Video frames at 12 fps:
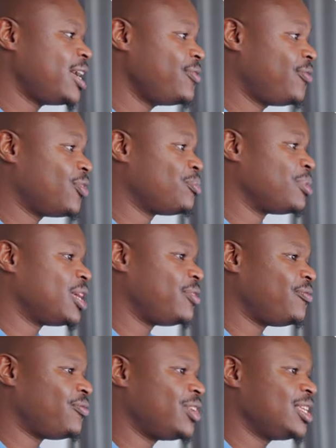from
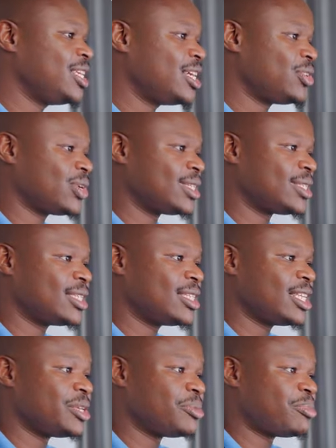Nvidia, and you can see
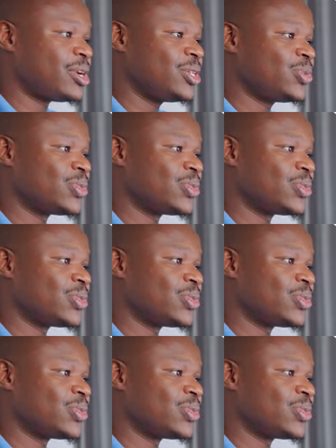that the price